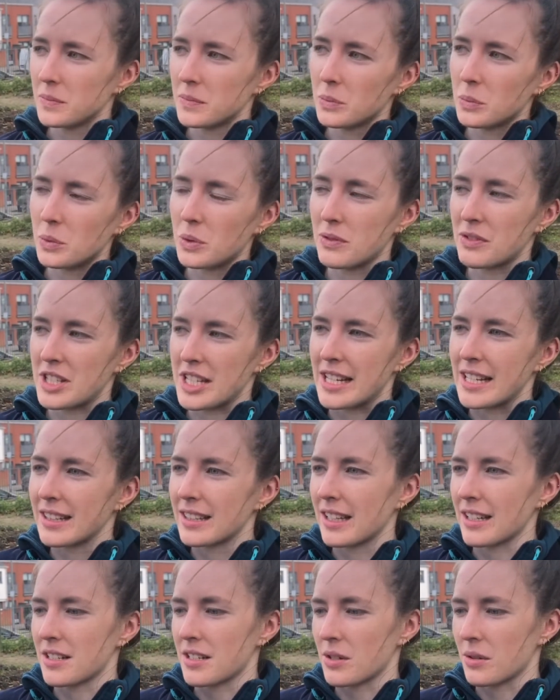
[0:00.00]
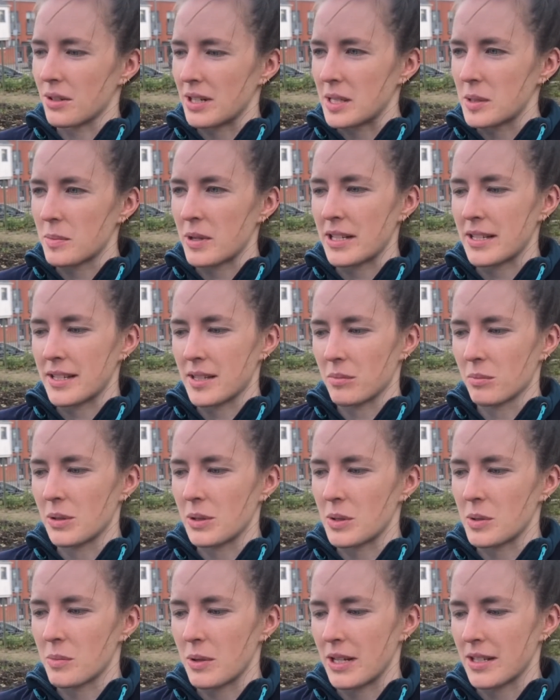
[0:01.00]
We've seen that green spaces and
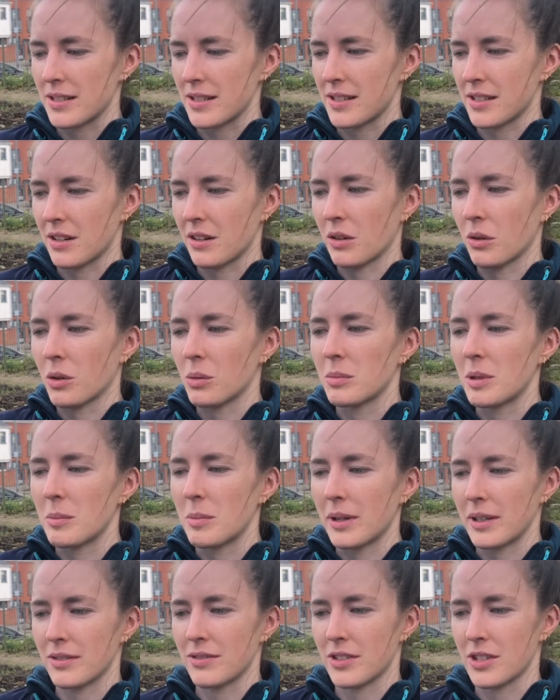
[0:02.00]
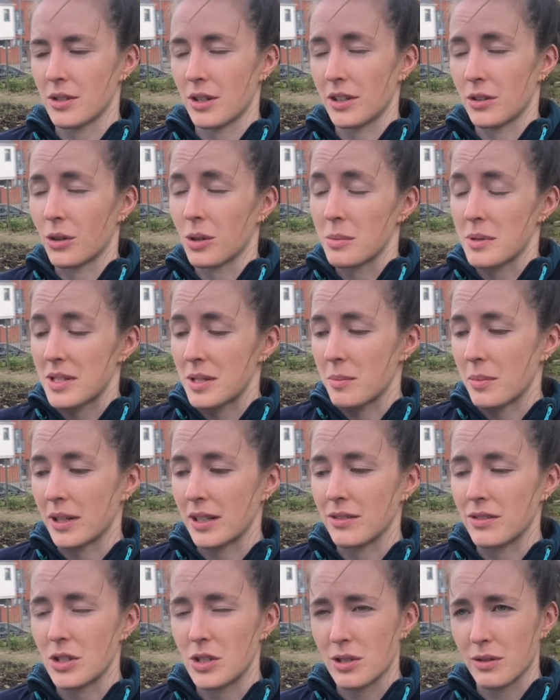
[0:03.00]
blue spaces are enormously
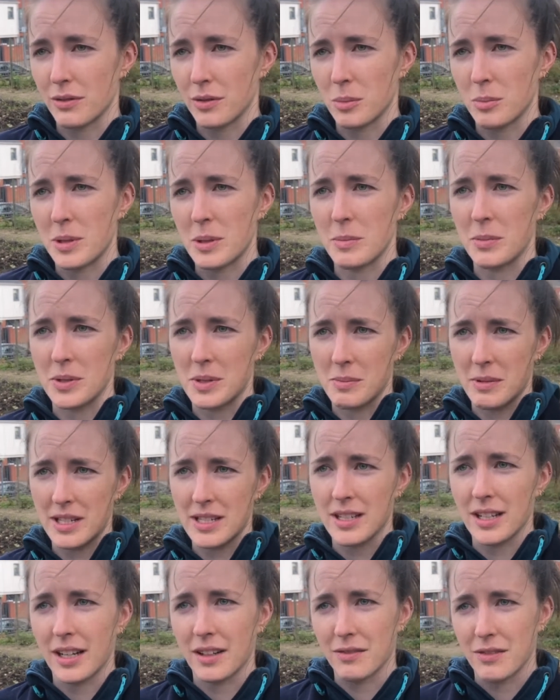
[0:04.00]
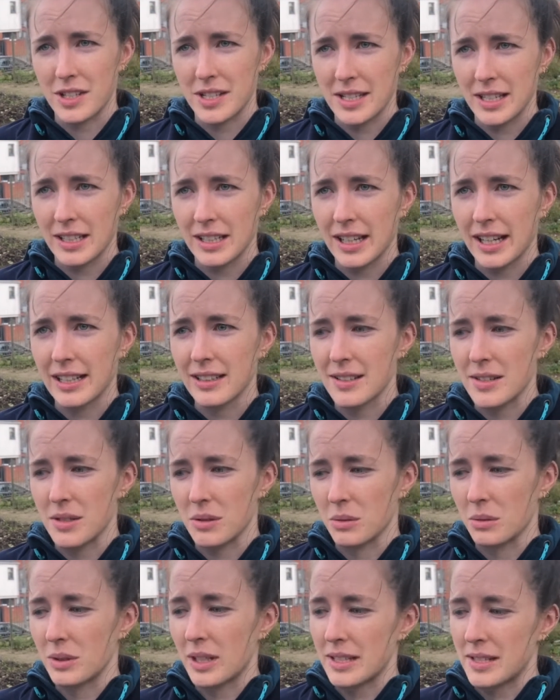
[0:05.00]
beneficial for people's mental and physical health.
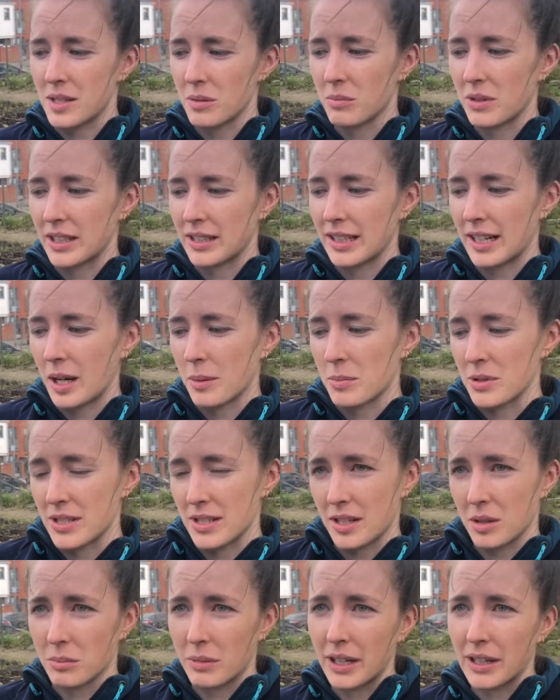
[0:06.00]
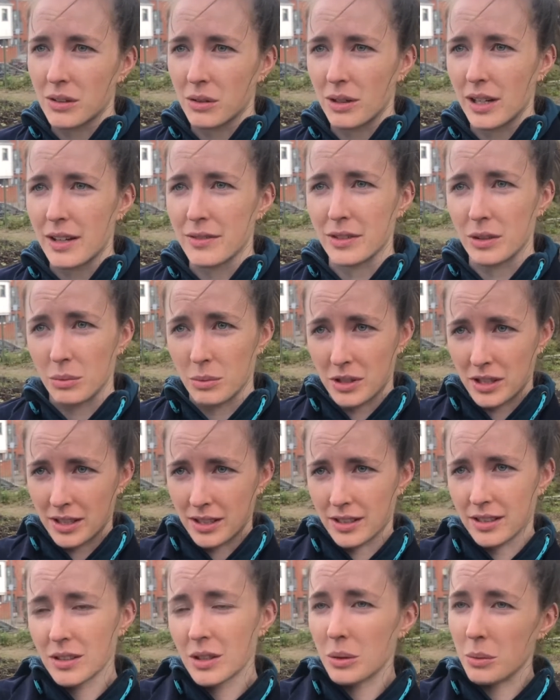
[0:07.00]
So that's something that happens at a micro level
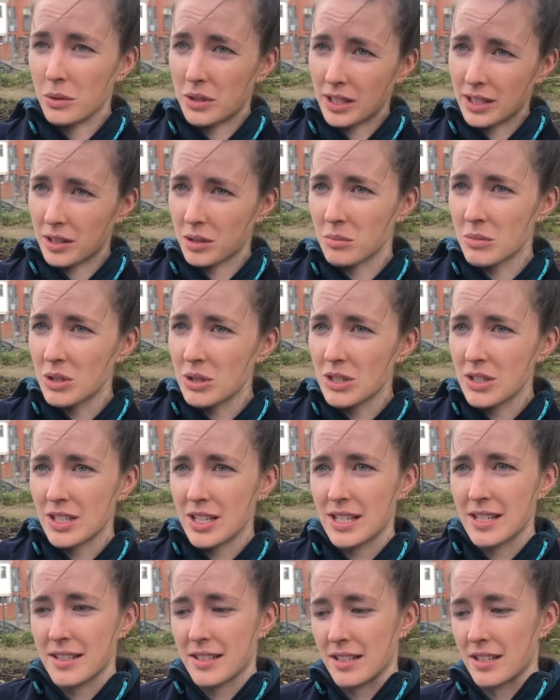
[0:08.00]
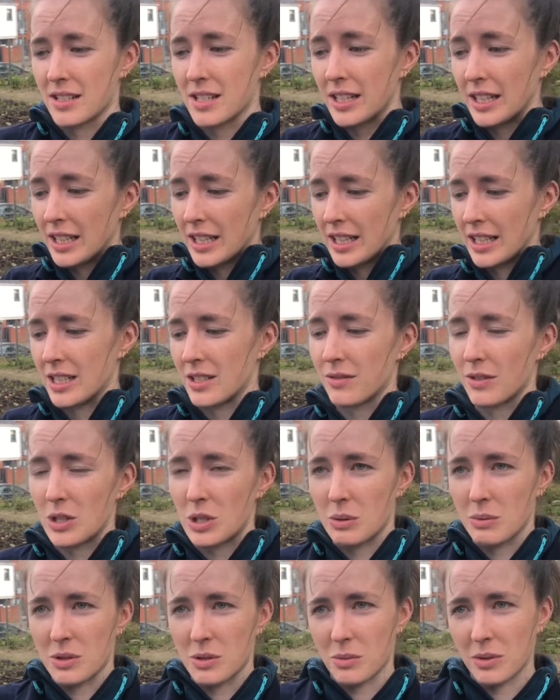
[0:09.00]
within communities and
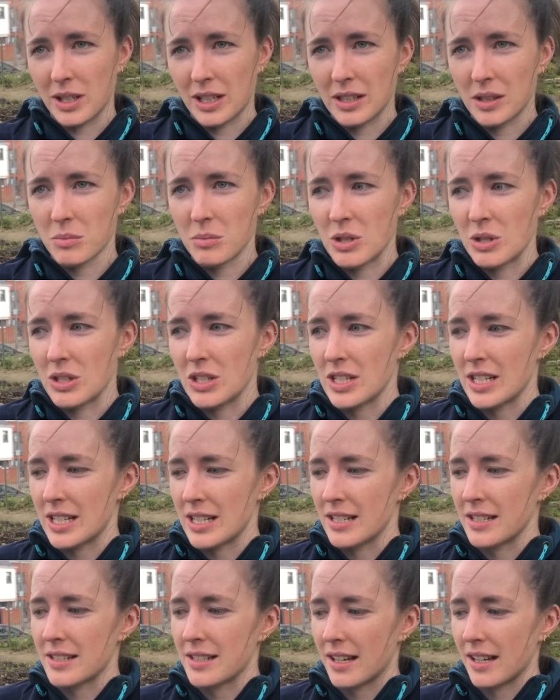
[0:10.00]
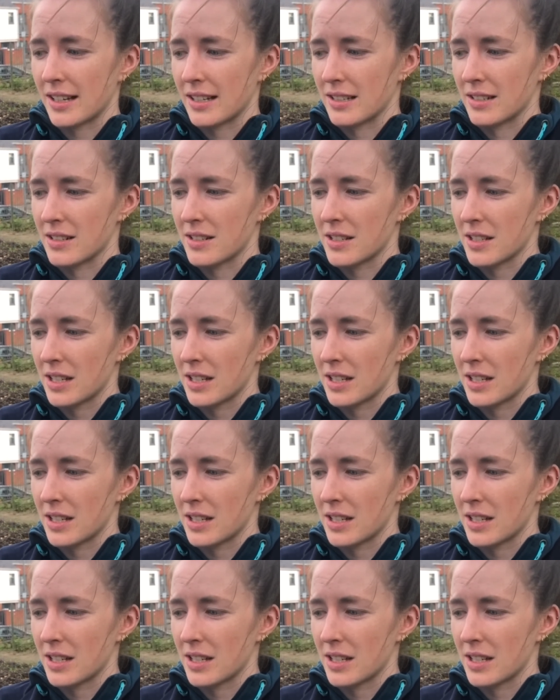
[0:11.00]
individuals within communities. And